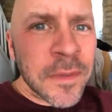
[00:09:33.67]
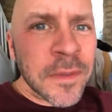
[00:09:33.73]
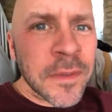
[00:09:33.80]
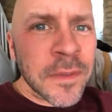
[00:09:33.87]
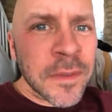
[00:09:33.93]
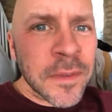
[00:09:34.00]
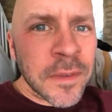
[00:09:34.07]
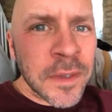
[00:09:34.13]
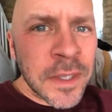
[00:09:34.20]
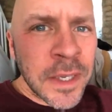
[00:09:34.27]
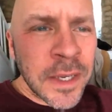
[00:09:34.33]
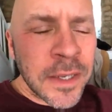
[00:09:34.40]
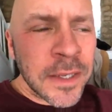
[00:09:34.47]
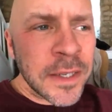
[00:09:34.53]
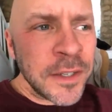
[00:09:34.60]
yeah, and
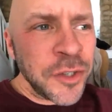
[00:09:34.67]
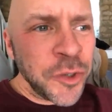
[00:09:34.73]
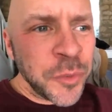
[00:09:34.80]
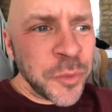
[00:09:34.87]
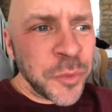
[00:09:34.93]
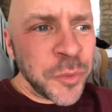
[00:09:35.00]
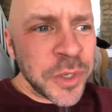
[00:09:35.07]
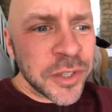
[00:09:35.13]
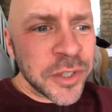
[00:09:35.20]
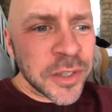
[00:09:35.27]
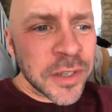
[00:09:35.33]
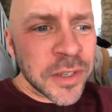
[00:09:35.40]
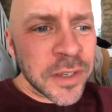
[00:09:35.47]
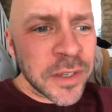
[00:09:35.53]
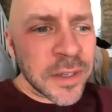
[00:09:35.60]
intuition
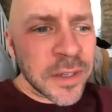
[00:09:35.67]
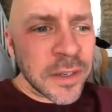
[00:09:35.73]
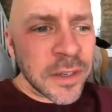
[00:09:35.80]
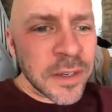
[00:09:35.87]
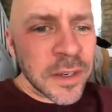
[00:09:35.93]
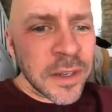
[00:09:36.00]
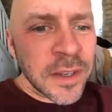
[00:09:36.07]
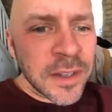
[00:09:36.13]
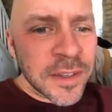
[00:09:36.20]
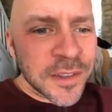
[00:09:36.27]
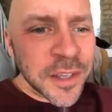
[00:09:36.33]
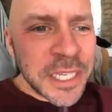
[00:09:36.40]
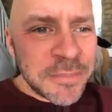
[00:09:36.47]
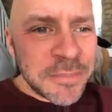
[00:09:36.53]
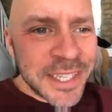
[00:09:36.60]

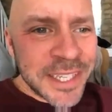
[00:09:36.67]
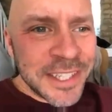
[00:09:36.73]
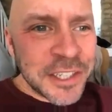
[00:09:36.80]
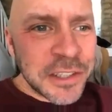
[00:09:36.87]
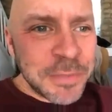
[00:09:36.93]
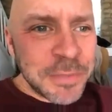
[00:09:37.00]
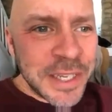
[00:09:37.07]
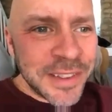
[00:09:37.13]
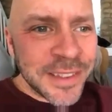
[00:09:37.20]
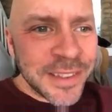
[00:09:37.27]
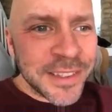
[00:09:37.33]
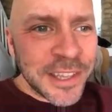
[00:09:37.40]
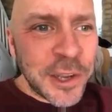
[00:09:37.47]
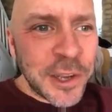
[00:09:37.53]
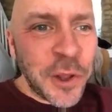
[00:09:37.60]
sometimes can just mean
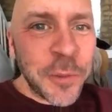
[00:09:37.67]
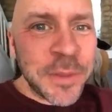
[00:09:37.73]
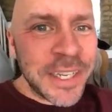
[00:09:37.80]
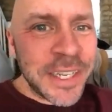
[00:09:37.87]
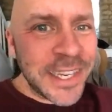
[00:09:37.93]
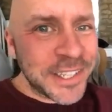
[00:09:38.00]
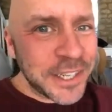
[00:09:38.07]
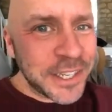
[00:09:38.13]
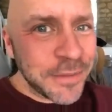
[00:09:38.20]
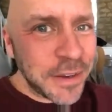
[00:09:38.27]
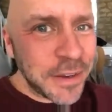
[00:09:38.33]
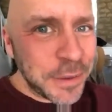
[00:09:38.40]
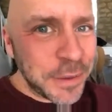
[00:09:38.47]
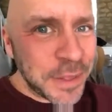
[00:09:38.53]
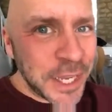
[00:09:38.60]
the culmination of
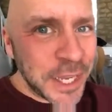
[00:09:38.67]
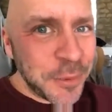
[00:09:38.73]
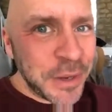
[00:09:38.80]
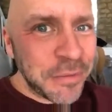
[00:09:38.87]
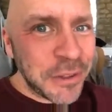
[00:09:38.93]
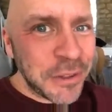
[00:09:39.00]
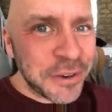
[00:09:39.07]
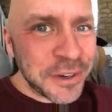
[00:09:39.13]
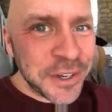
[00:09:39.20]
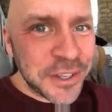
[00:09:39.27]
everything we've learned.